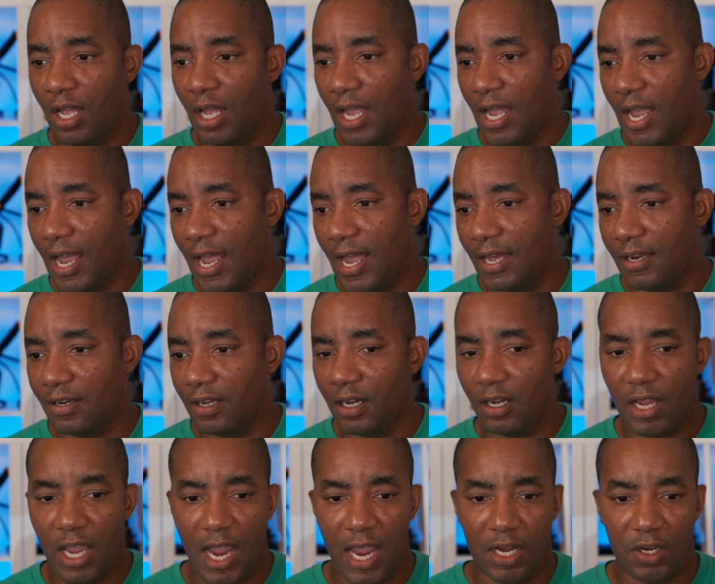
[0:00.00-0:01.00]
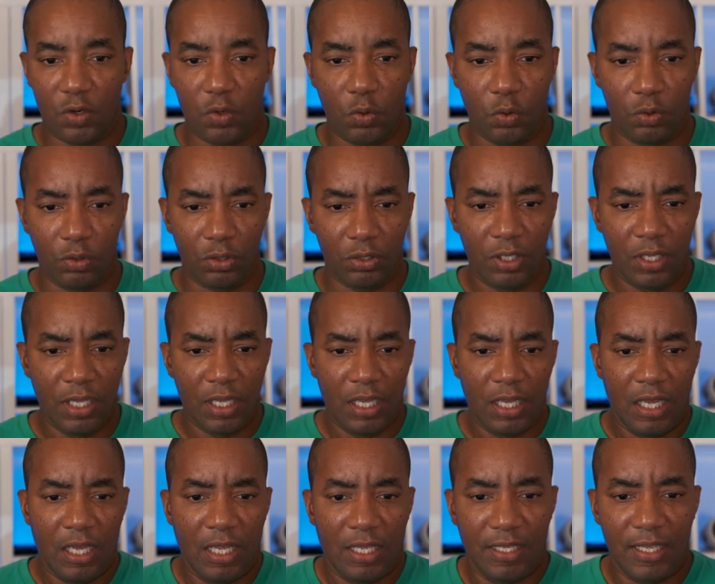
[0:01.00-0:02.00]
And cool.
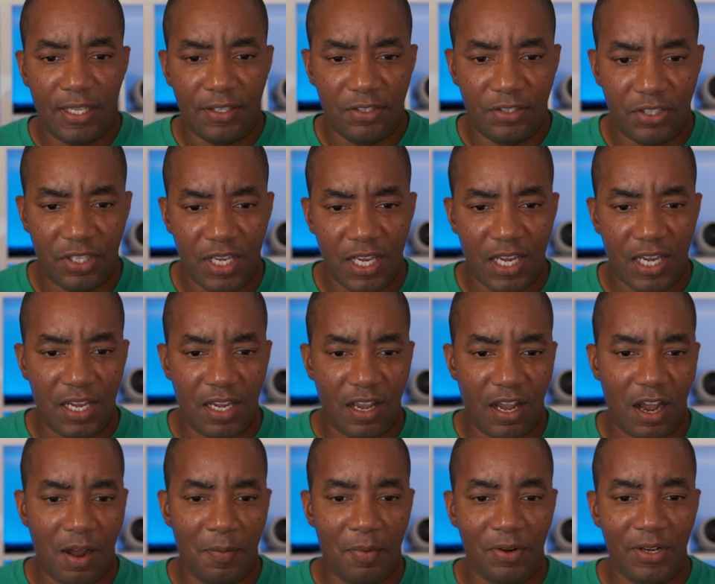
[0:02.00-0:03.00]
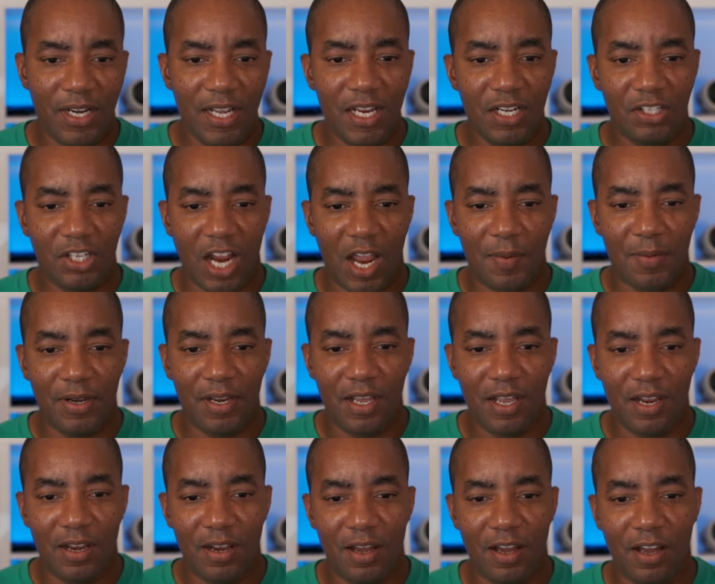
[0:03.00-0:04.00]
Let's see. Monique chiming
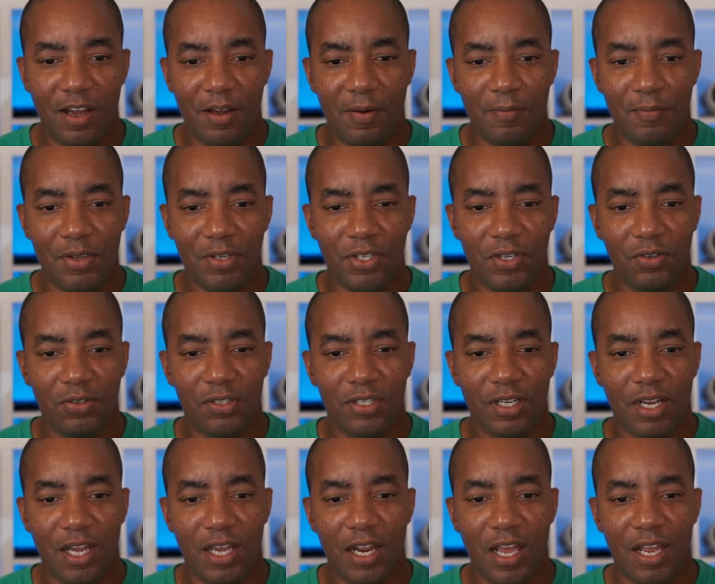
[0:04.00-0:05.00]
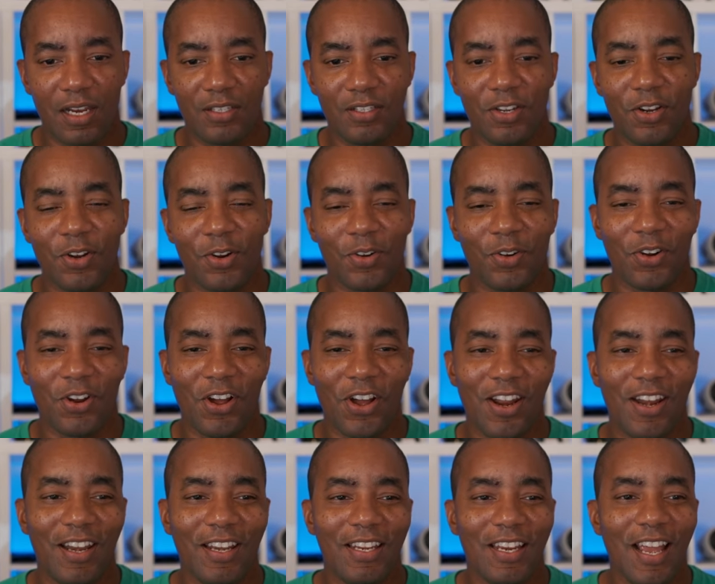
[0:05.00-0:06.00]
in. Miss you tonight at dinner,
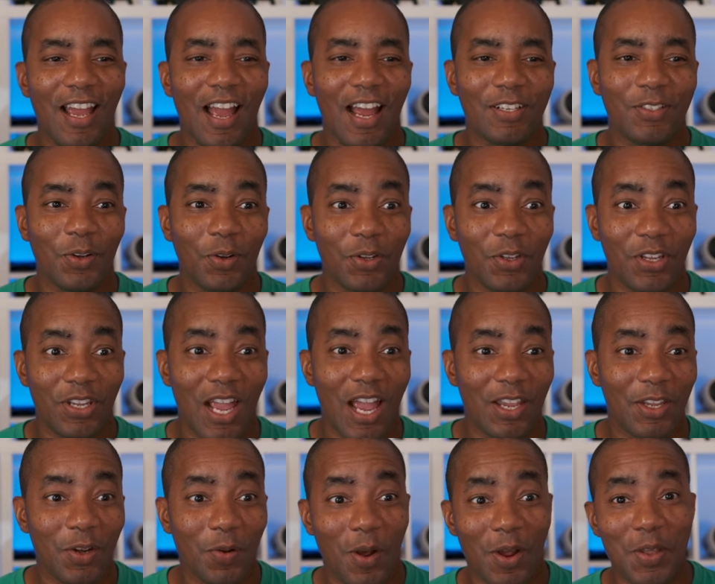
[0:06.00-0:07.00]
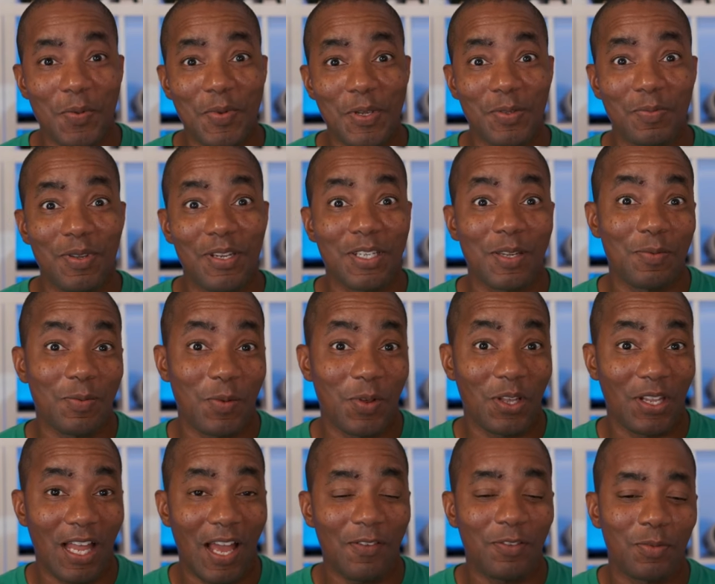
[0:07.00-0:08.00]
Ron. Yeah, I told you. Yeah, you know why you missed me? Because I'm doing
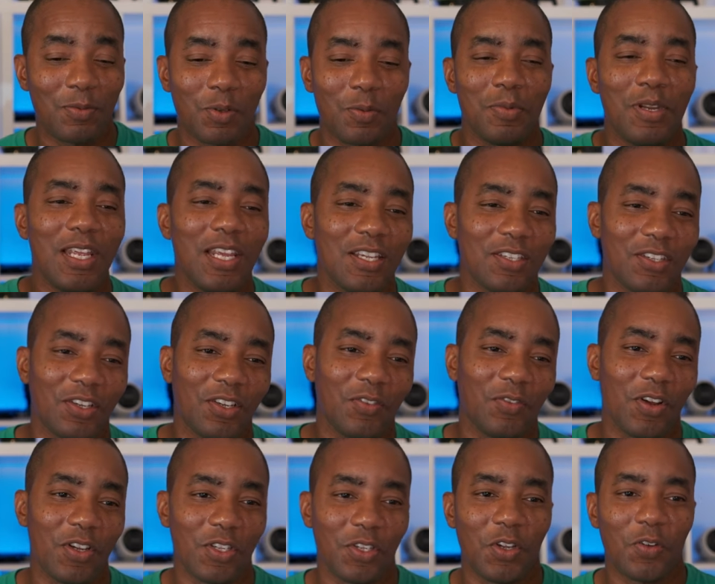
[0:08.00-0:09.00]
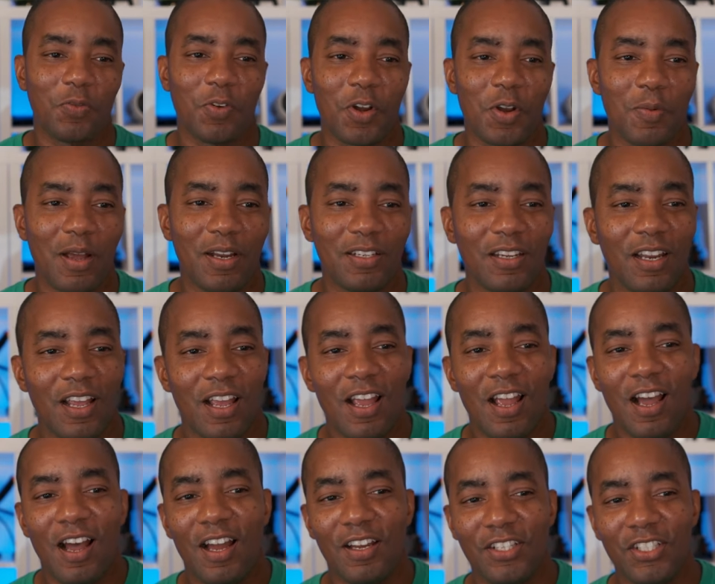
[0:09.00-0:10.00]
a live stream. So Monique is a good friend of mine.
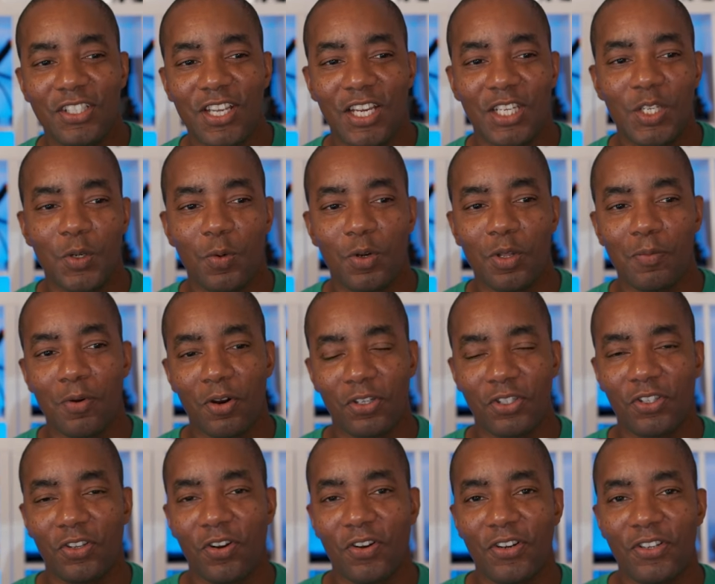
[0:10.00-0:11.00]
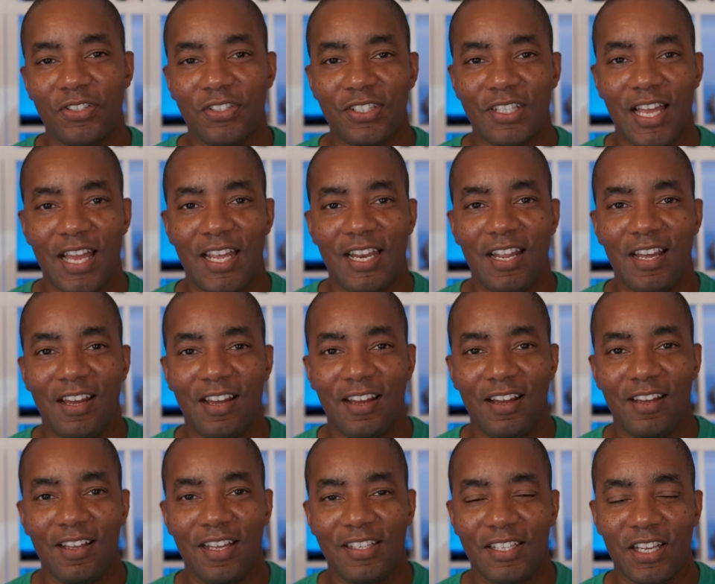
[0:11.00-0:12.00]
She's actually one of the martial artists that's
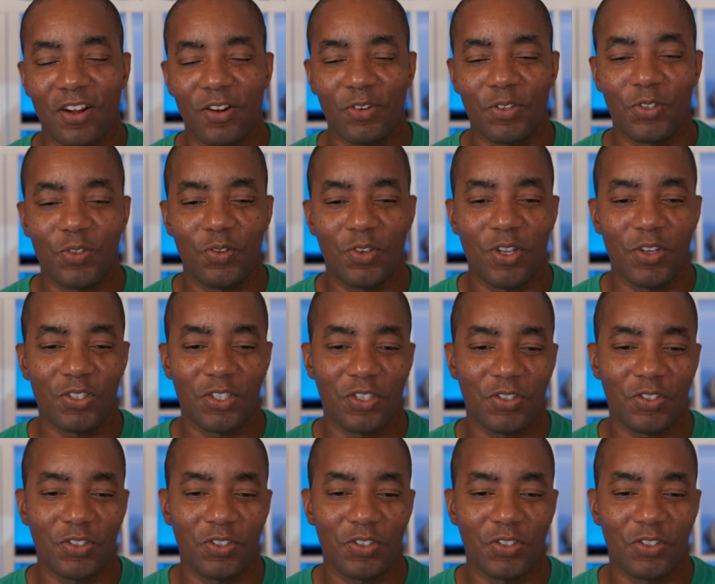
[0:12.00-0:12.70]
at our studio.